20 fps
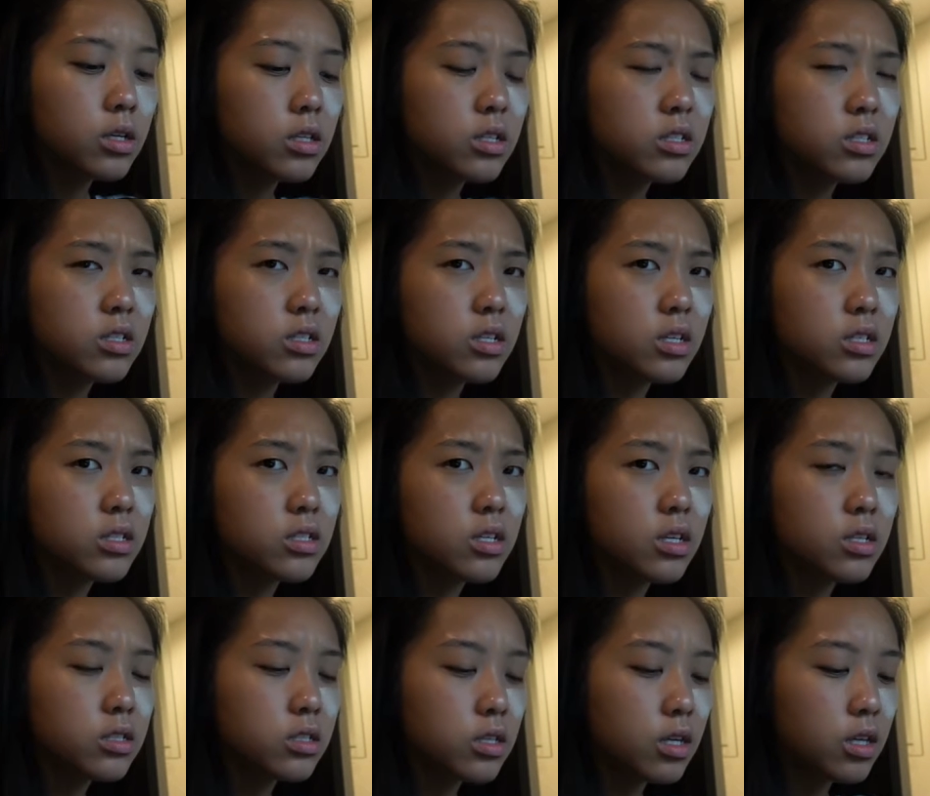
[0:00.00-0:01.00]
Is it day
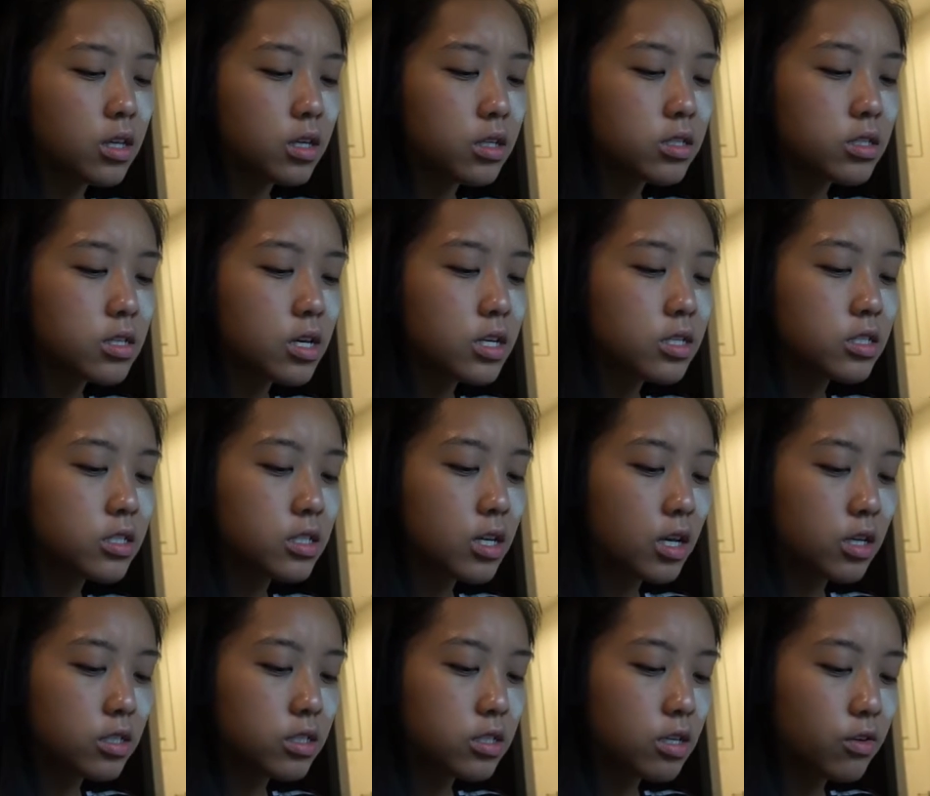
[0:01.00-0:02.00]
6? I think it's day
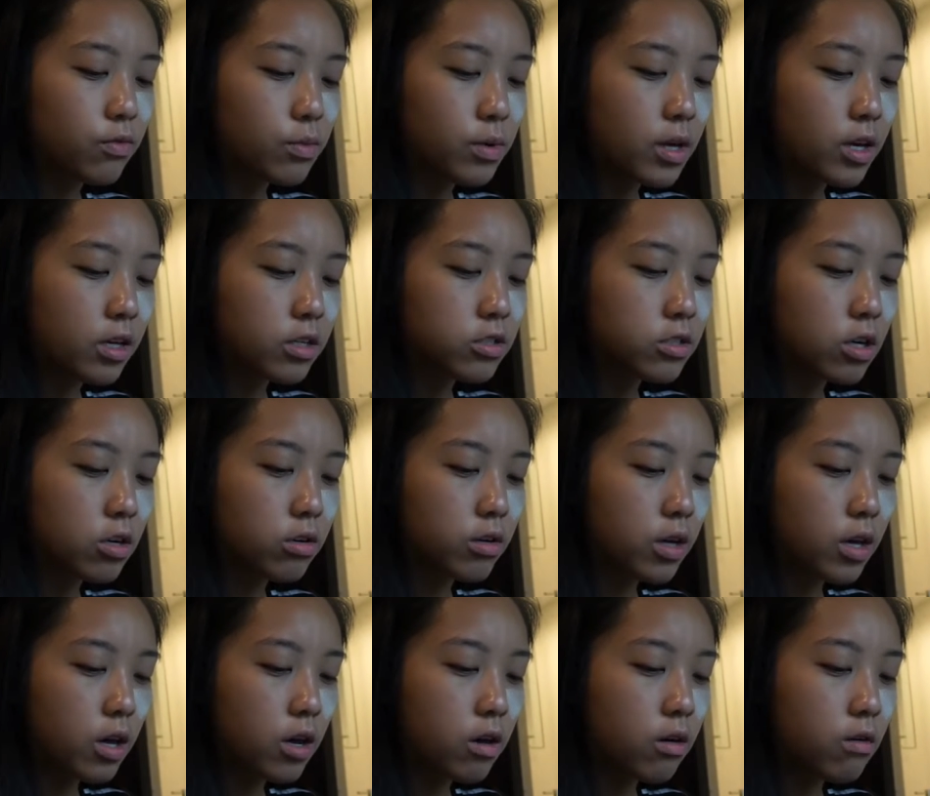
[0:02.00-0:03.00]
6 of being in
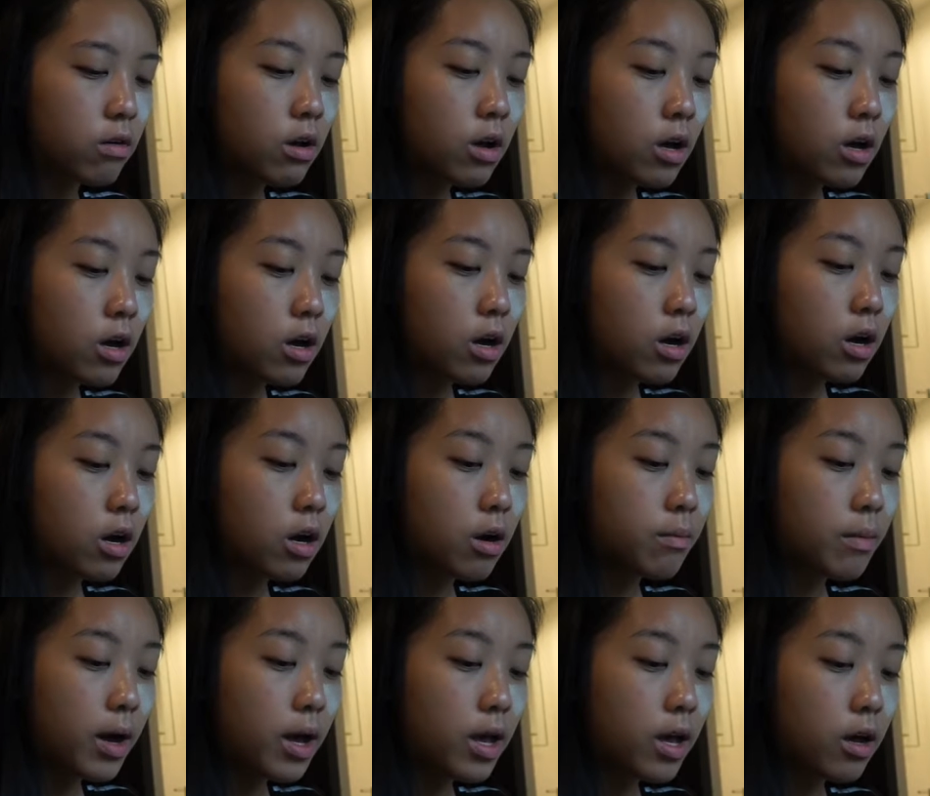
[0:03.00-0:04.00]
Tokyo.
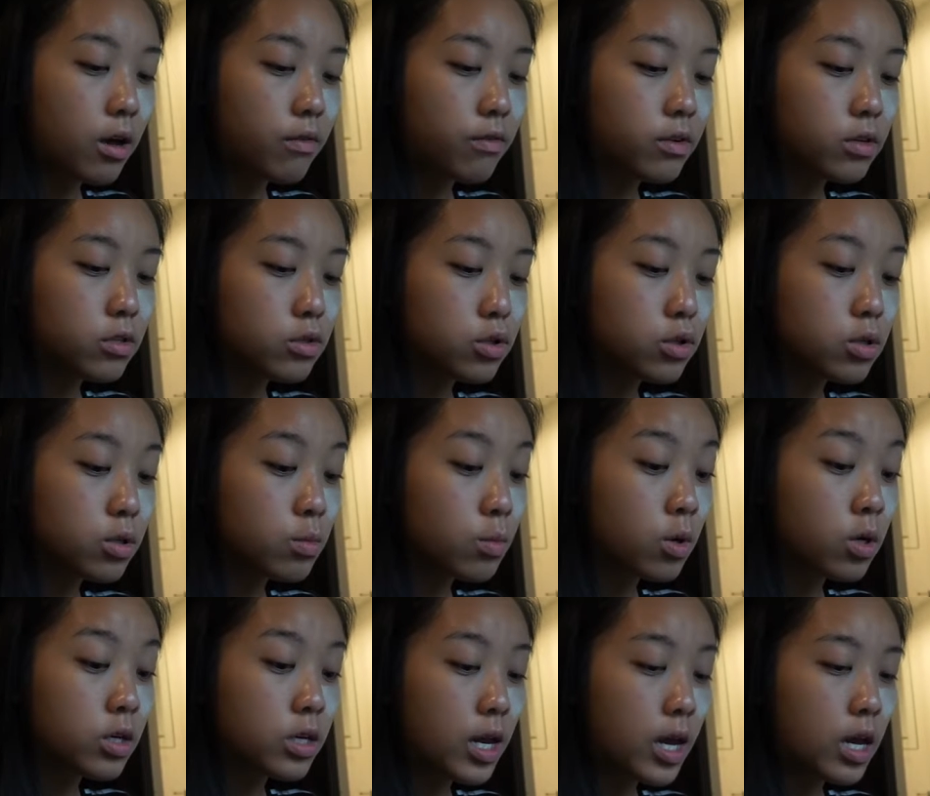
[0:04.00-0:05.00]
I have 2
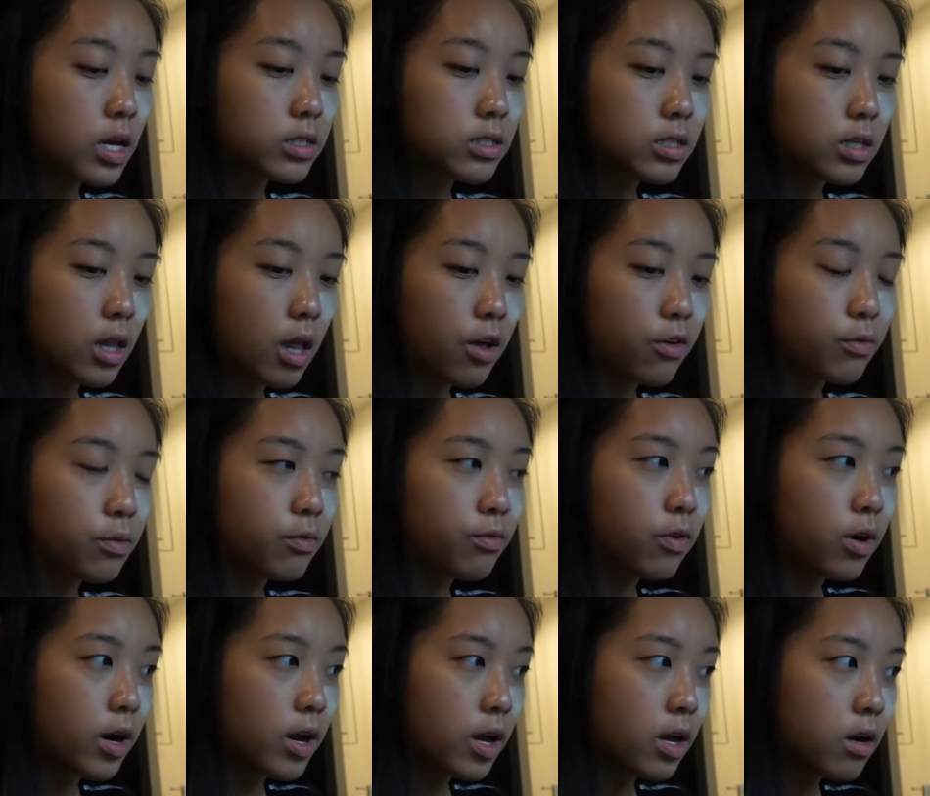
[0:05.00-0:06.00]
more days left
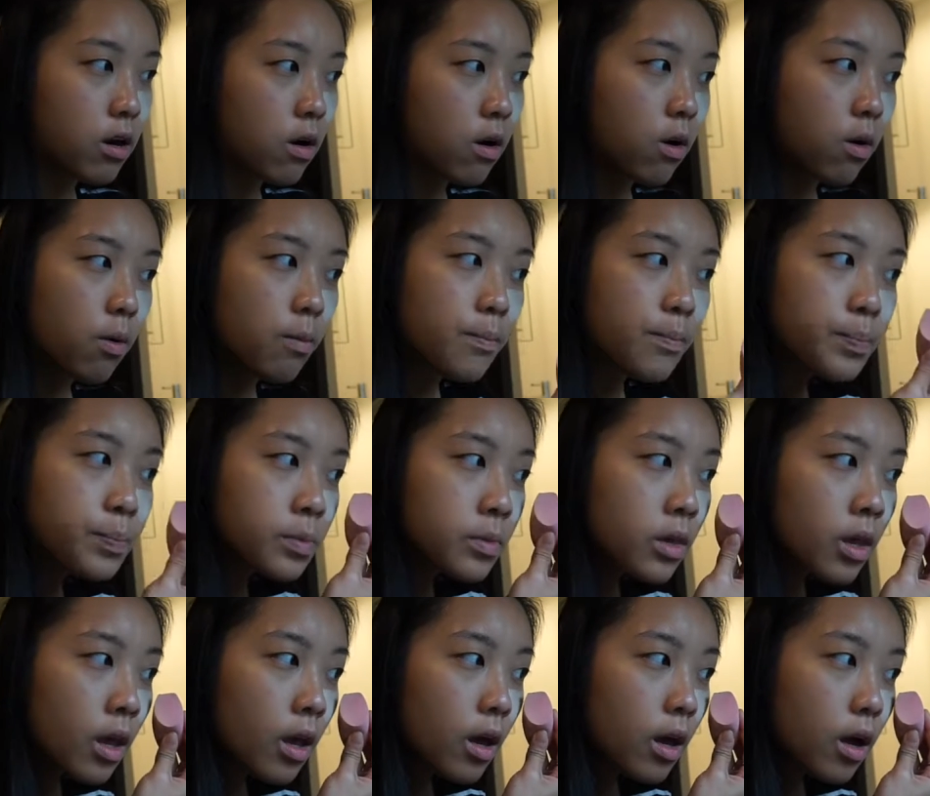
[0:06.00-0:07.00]
before I head home.
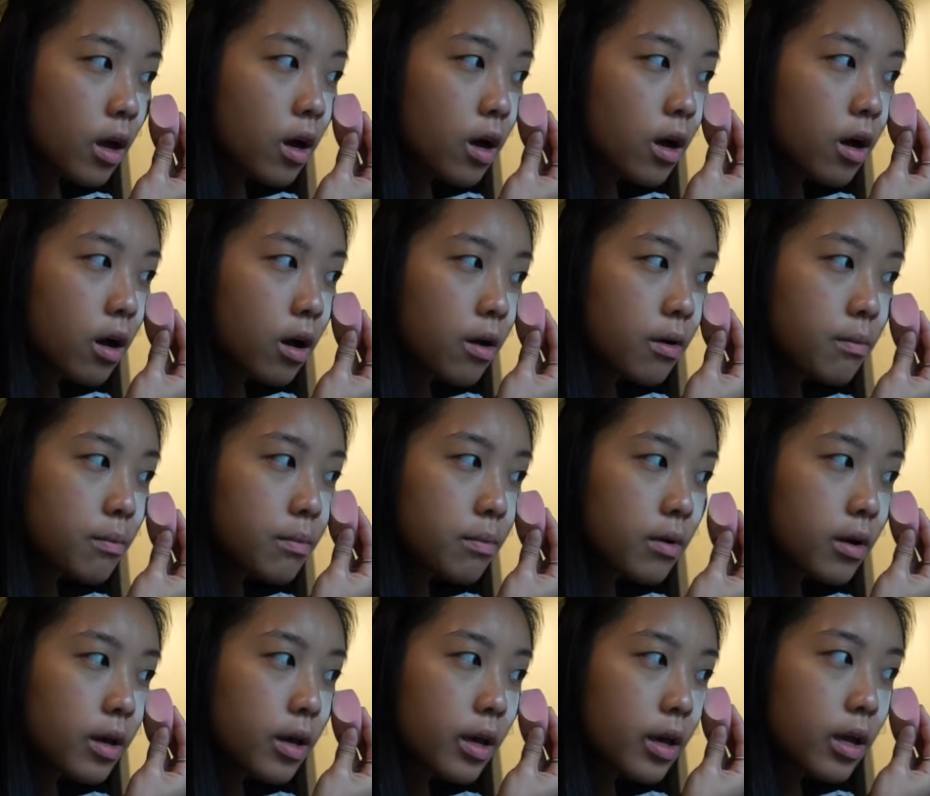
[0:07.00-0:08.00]

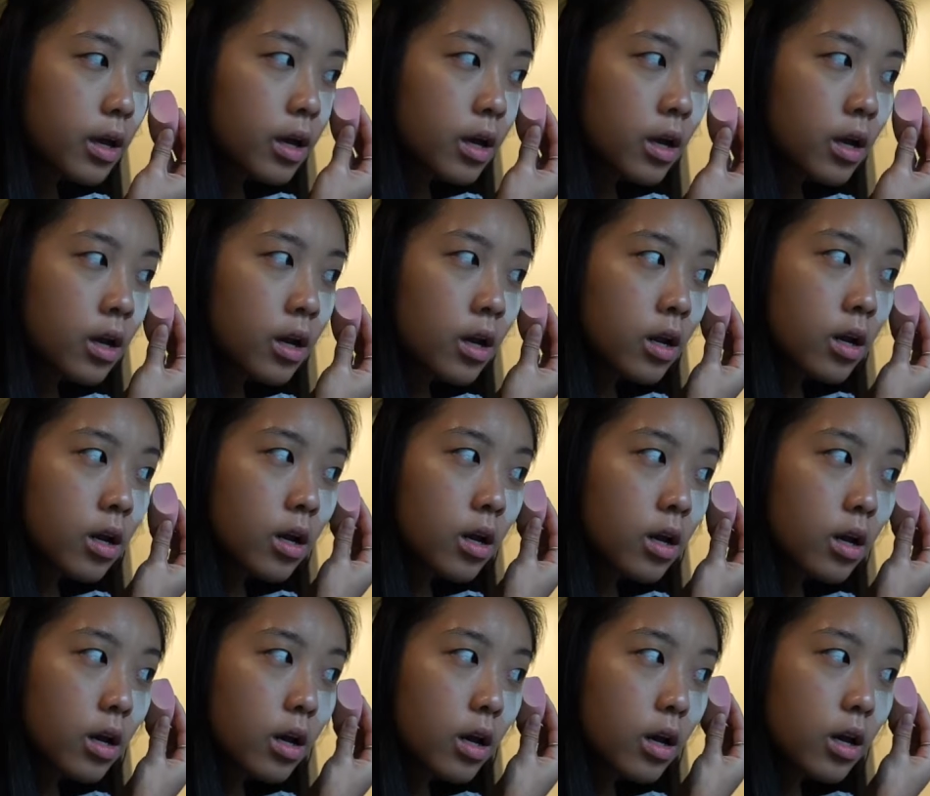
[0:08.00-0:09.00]
And
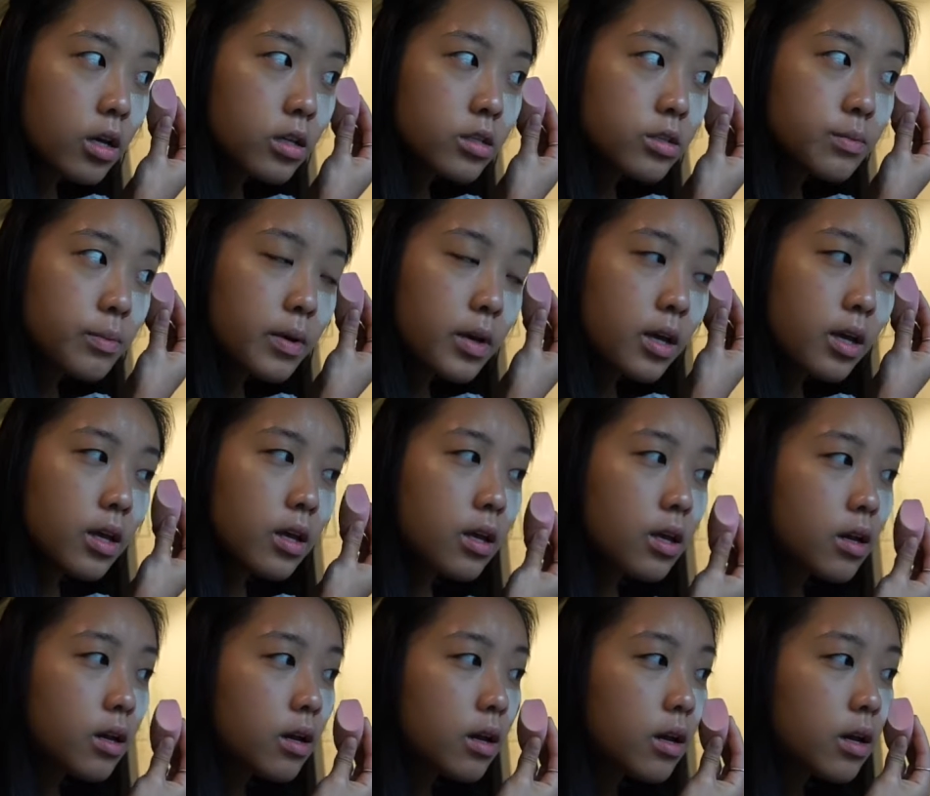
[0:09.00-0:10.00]
it's
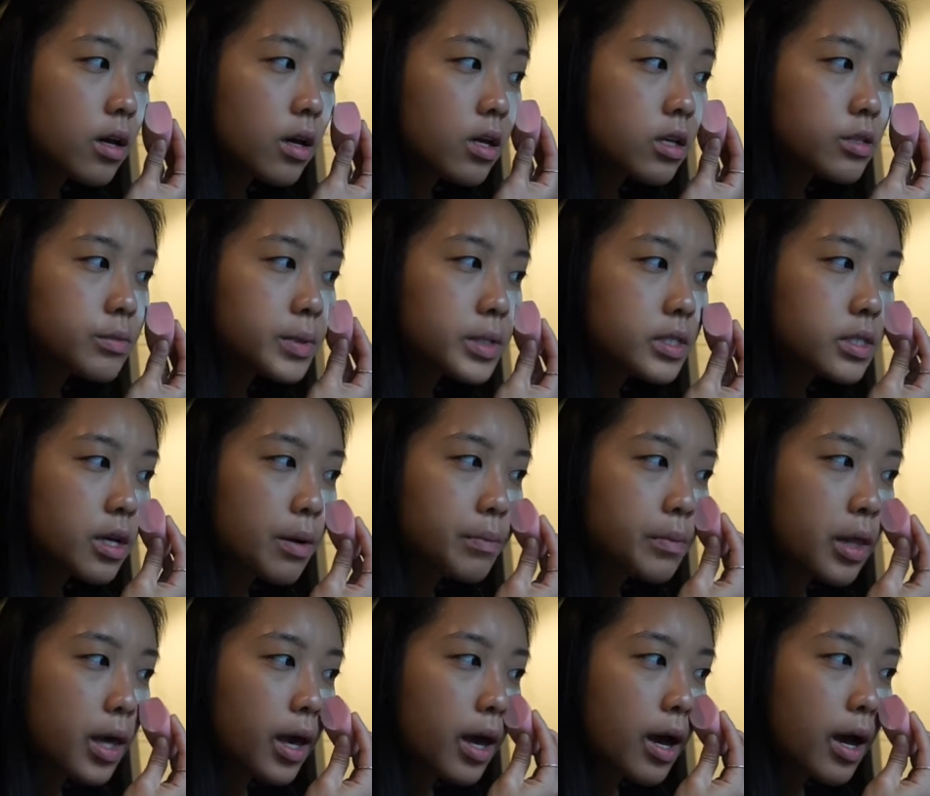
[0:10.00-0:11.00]
been
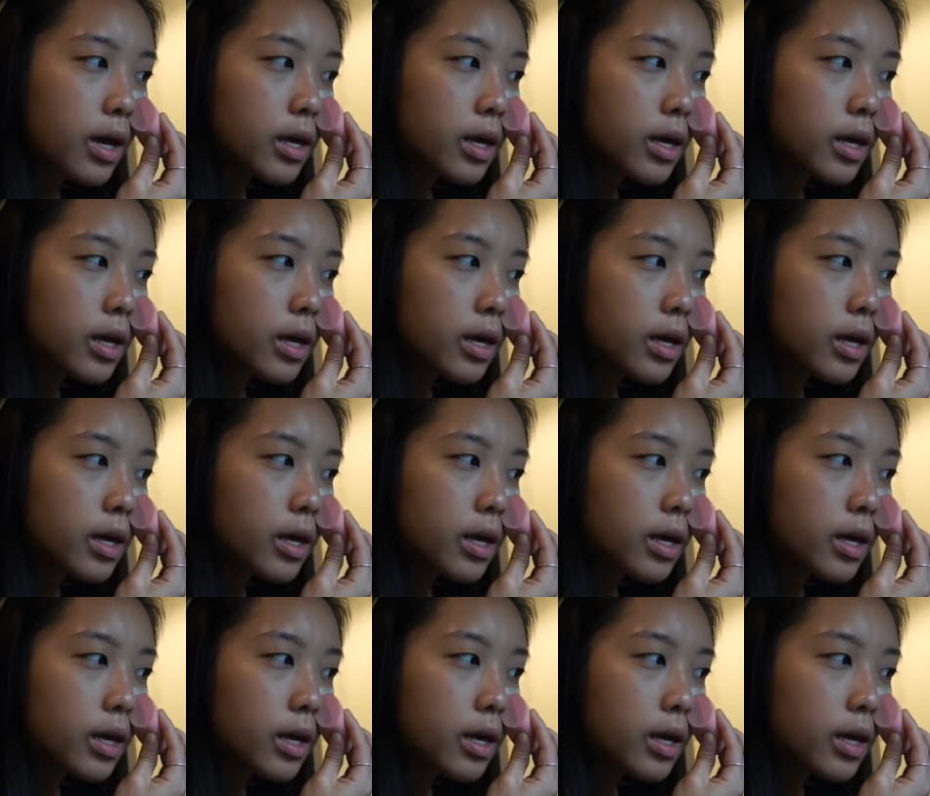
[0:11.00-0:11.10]
something.